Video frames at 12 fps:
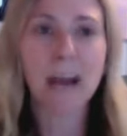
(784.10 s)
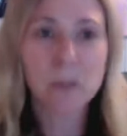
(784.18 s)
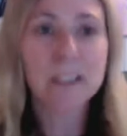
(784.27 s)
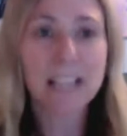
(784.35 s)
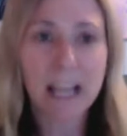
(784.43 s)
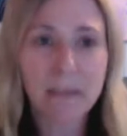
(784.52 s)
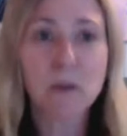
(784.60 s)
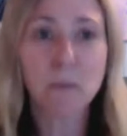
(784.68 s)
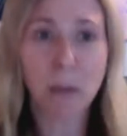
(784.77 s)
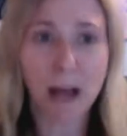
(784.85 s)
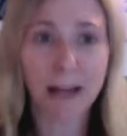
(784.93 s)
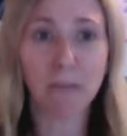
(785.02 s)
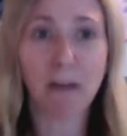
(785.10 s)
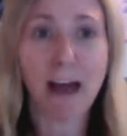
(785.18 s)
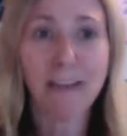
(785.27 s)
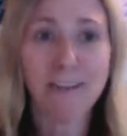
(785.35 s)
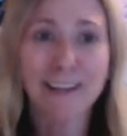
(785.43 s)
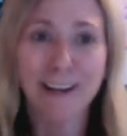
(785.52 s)
we'll save you money
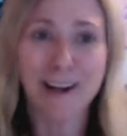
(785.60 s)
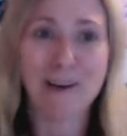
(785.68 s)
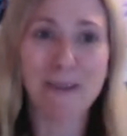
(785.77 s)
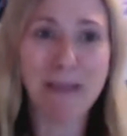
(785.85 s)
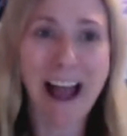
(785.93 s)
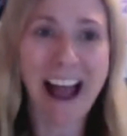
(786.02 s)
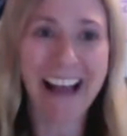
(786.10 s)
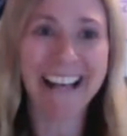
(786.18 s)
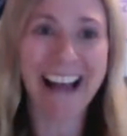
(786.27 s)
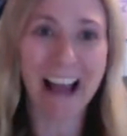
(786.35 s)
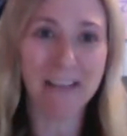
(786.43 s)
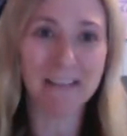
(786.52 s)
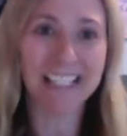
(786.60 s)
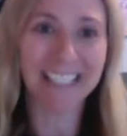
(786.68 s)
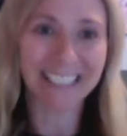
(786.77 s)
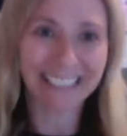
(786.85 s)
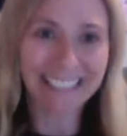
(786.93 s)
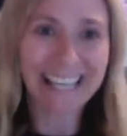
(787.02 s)
rather than going back and having to
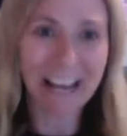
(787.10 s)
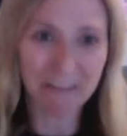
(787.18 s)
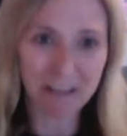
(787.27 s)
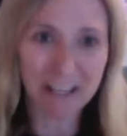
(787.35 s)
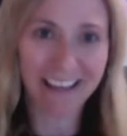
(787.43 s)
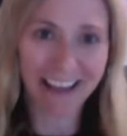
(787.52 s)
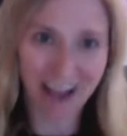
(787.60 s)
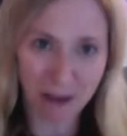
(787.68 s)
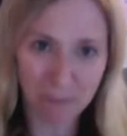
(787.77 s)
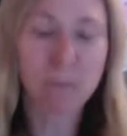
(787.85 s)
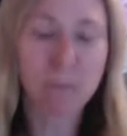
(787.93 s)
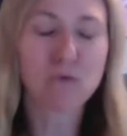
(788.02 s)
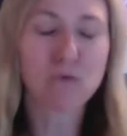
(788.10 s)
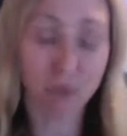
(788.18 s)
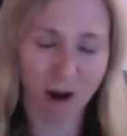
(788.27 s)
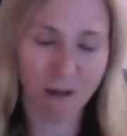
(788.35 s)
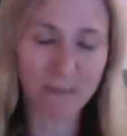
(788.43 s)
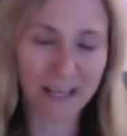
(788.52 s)
clean everything up, I
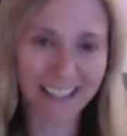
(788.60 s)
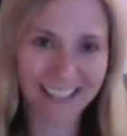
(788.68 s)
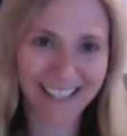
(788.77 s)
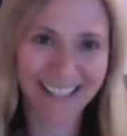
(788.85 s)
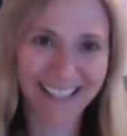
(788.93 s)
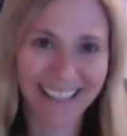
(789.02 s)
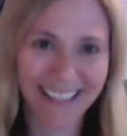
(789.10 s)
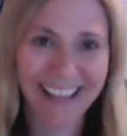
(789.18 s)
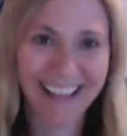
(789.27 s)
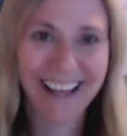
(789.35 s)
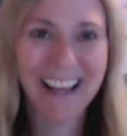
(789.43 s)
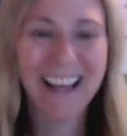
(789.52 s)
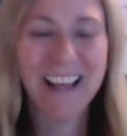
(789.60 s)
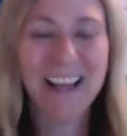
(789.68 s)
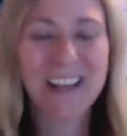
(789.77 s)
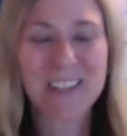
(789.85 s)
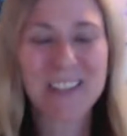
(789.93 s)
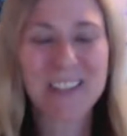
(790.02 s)
promise.
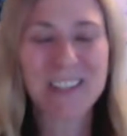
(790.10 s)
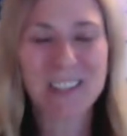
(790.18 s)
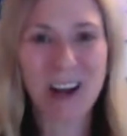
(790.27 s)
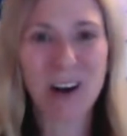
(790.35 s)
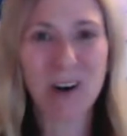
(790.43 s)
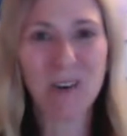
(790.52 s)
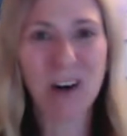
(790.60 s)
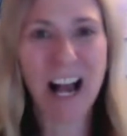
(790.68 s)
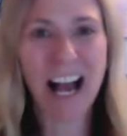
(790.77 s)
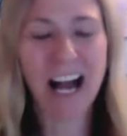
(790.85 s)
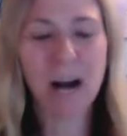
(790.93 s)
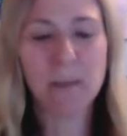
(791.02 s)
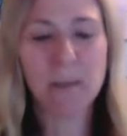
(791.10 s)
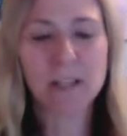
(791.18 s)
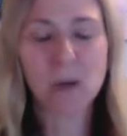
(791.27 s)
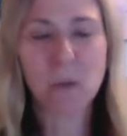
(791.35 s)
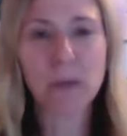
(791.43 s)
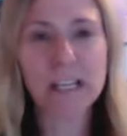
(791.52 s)
So
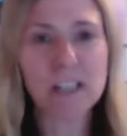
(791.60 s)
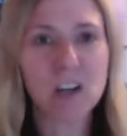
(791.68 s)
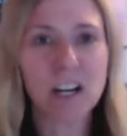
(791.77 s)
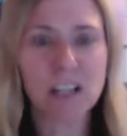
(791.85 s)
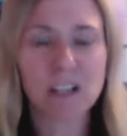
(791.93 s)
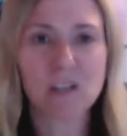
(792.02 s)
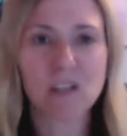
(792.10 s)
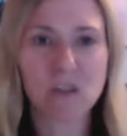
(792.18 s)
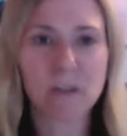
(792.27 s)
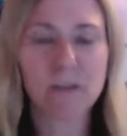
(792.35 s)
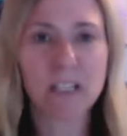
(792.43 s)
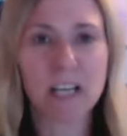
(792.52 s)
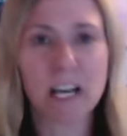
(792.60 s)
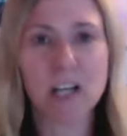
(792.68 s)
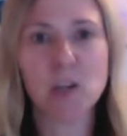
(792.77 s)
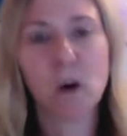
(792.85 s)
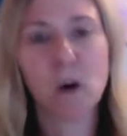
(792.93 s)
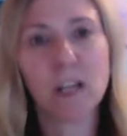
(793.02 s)
we start at the script stage,
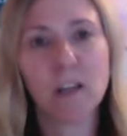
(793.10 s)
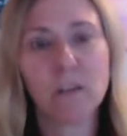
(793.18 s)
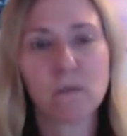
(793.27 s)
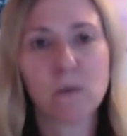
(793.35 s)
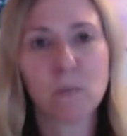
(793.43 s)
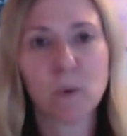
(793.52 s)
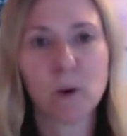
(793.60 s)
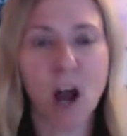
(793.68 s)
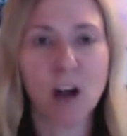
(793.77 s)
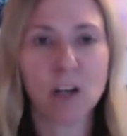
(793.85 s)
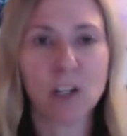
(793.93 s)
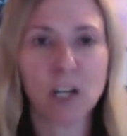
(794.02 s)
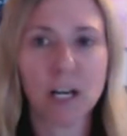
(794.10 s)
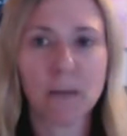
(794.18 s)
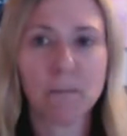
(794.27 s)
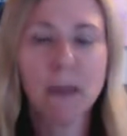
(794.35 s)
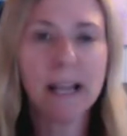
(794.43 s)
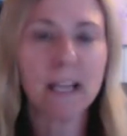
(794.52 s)
working through
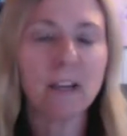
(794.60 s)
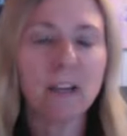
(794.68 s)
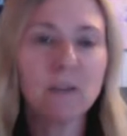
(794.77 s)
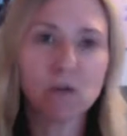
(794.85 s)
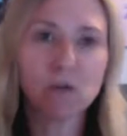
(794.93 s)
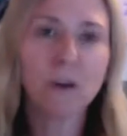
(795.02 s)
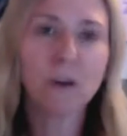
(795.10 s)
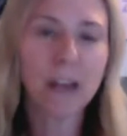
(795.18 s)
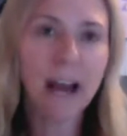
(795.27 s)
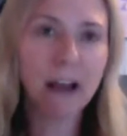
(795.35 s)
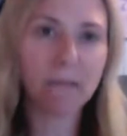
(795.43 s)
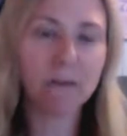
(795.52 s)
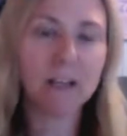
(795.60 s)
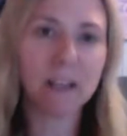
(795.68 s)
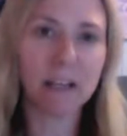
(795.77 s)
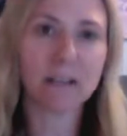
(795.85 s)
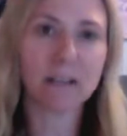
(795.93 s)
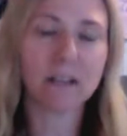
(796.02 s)
production, making sure that
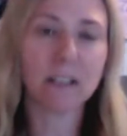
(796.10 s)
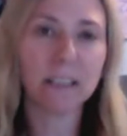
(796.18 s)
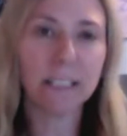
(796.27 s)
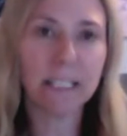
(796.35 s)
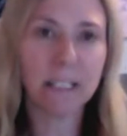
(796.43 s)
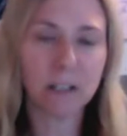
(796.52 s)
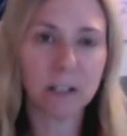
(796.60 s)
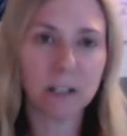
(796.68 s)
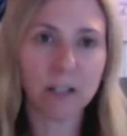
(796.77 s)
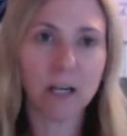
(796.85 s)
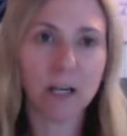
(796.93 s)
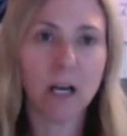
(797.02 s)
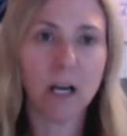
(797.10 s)
everything is cleared